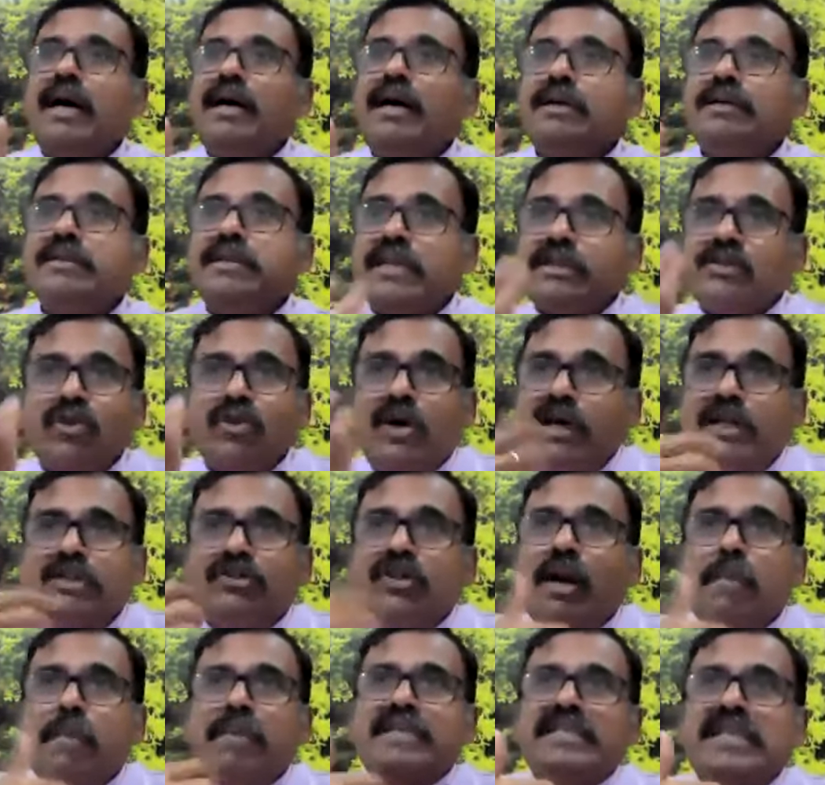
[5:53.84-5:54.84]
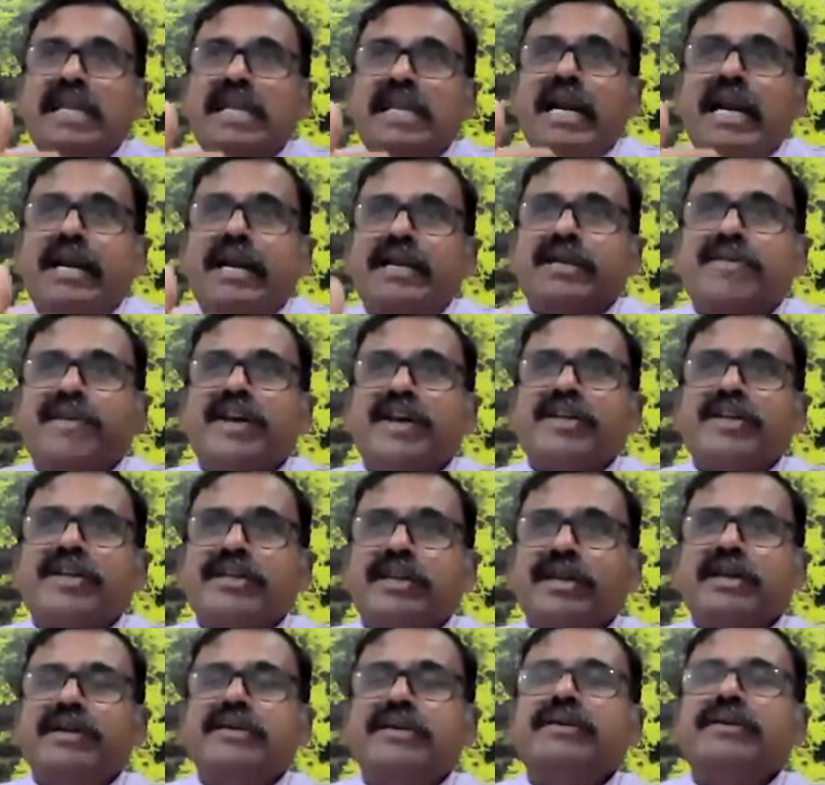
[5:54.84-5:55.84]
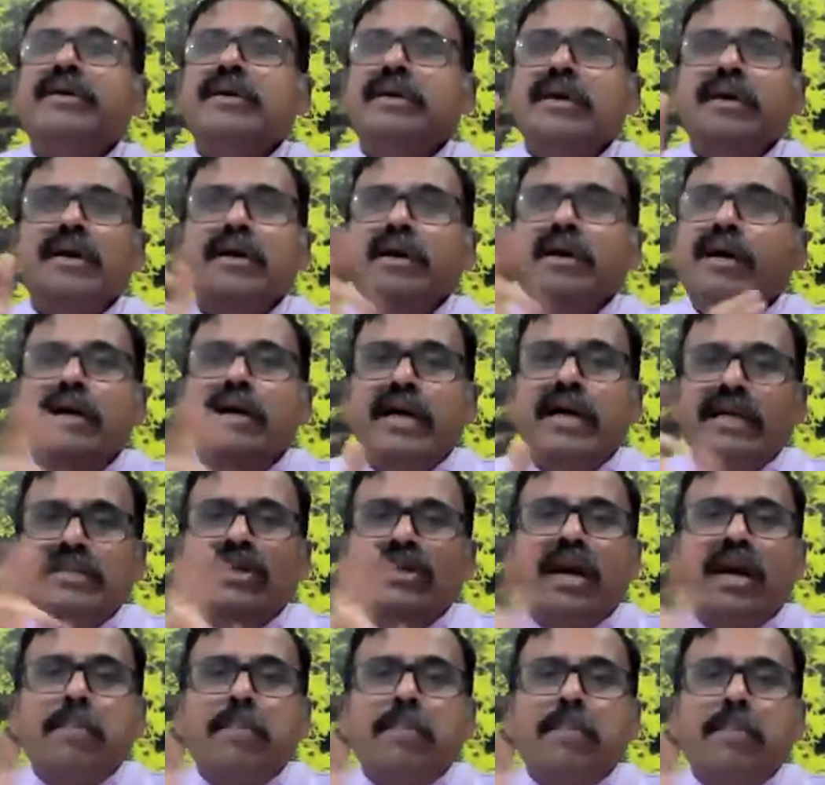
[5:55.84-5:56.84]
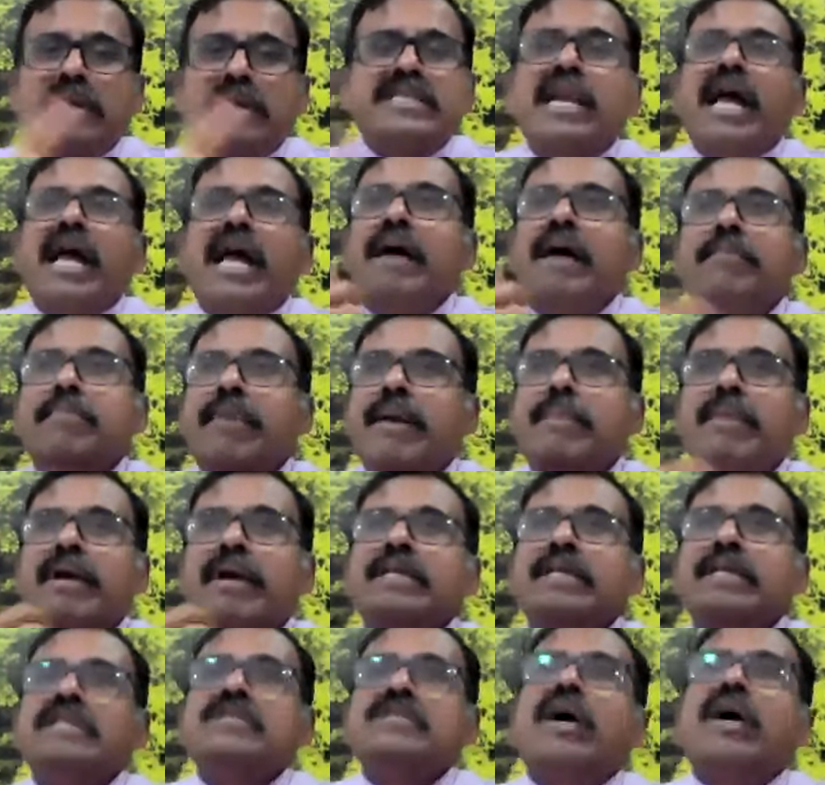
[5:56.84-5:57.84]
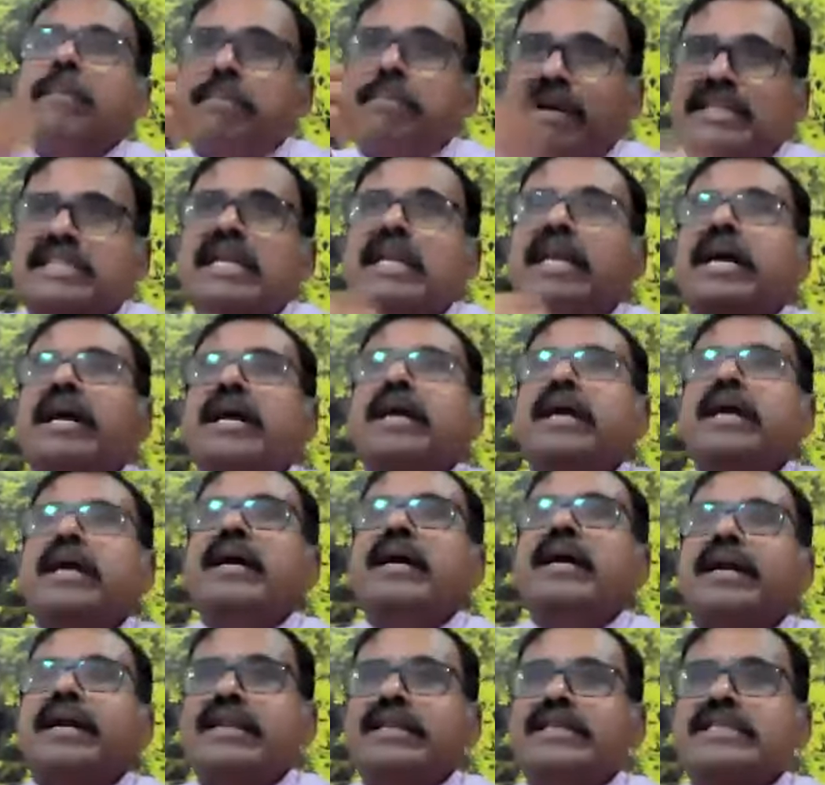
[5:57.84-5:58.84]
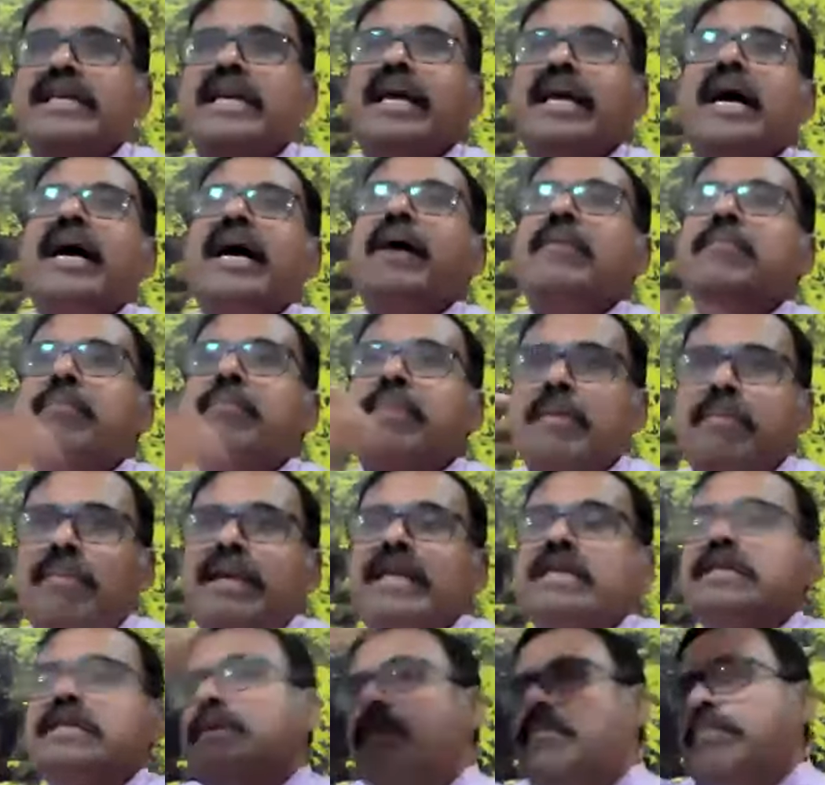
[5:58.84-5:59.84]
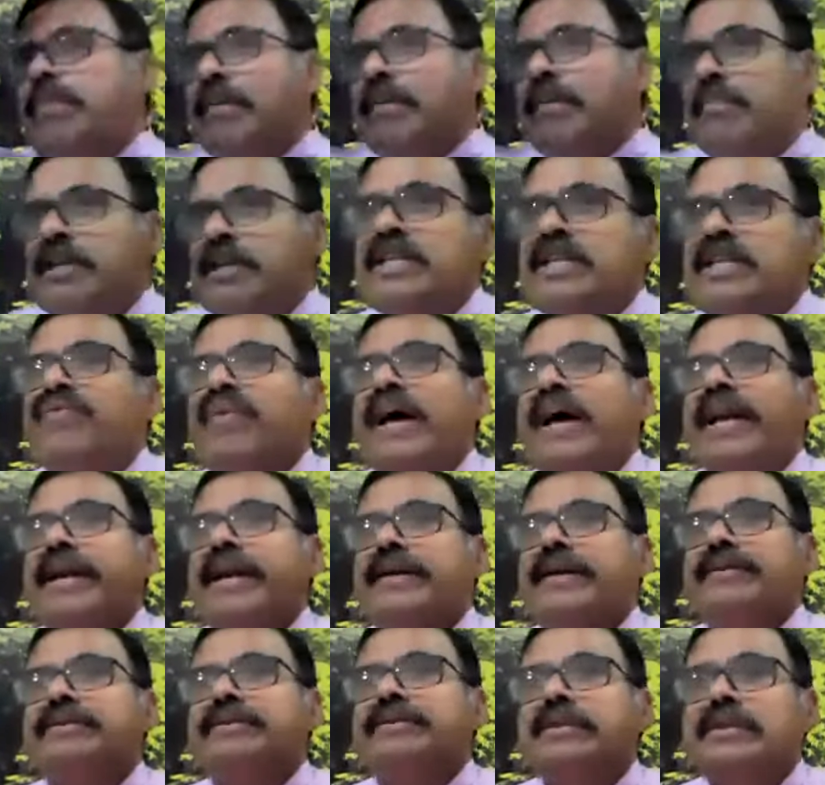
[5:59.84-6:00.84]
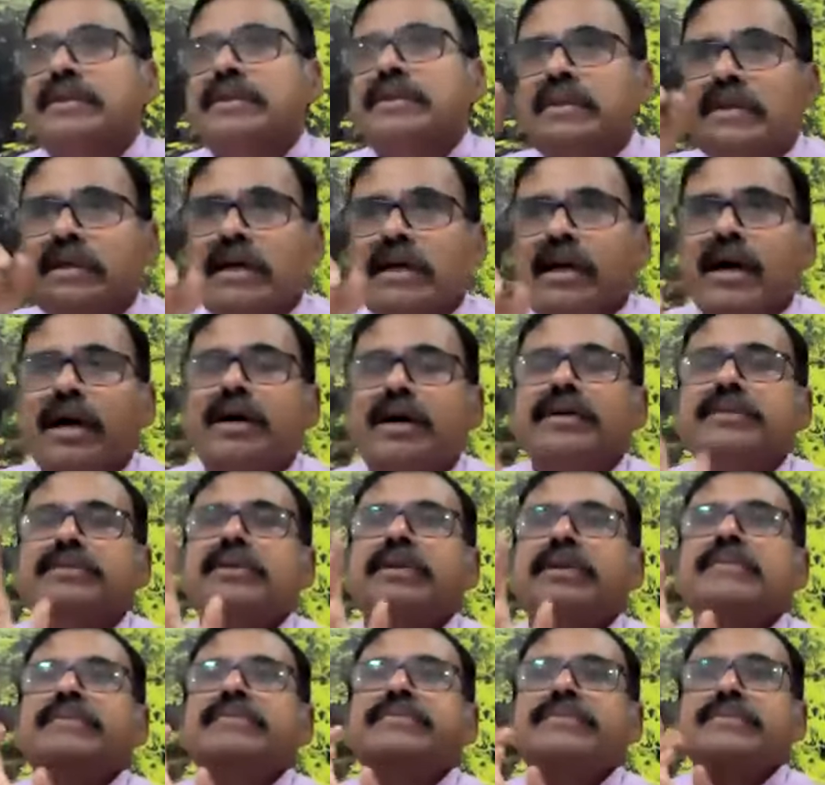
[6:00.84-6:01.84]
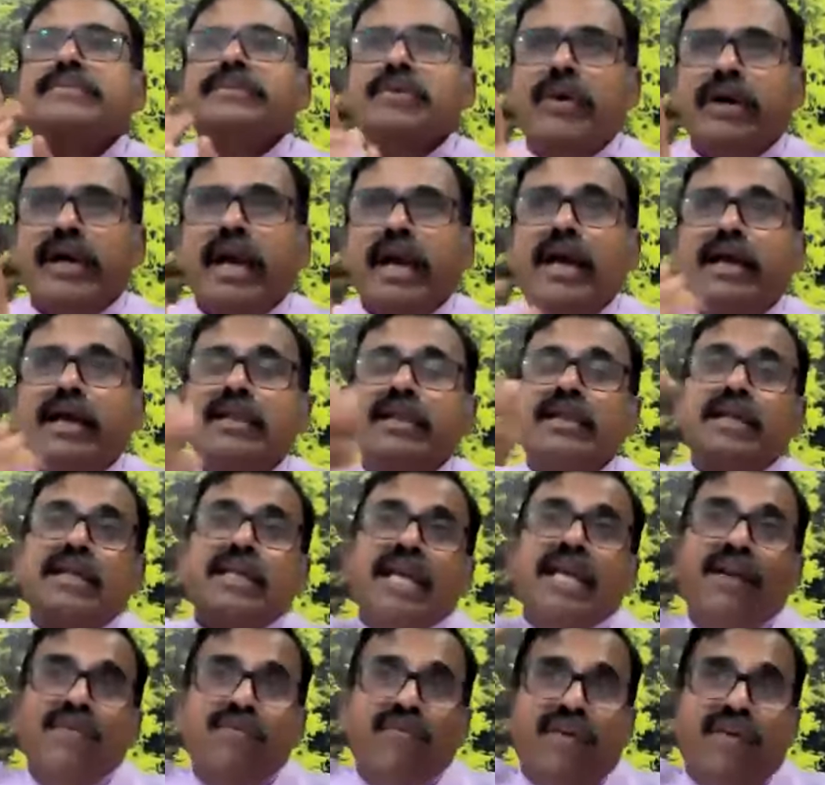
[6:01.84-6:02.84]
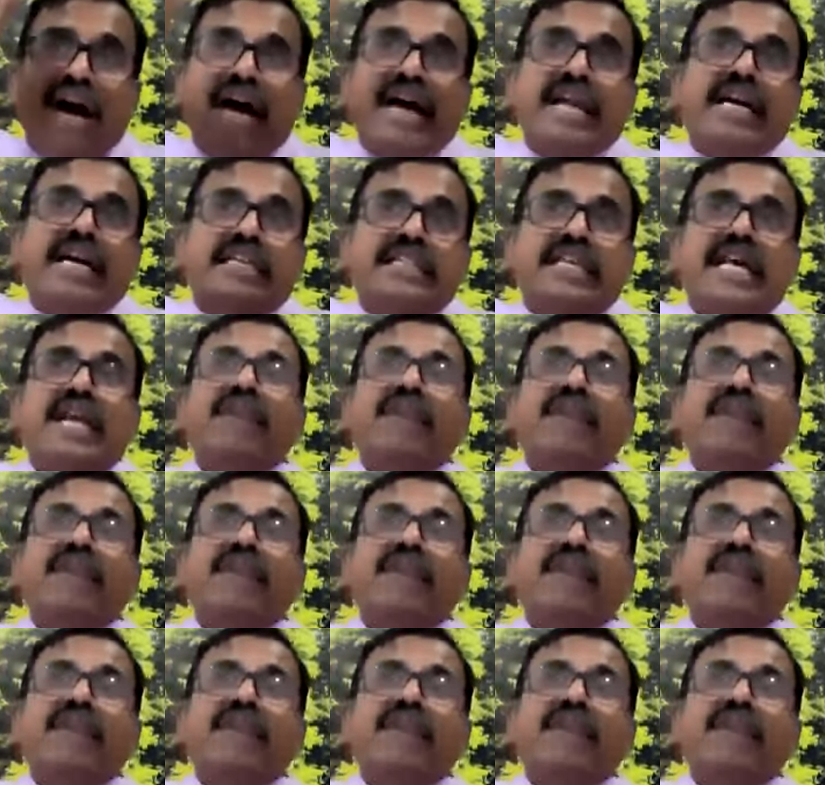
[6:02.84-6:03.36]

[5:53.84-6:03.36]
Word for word: Huh? There's no, it's not a personal recognition. It's not a personal, I am Brahman is not a personal, I am Brahman is infinite. Okay, the infinite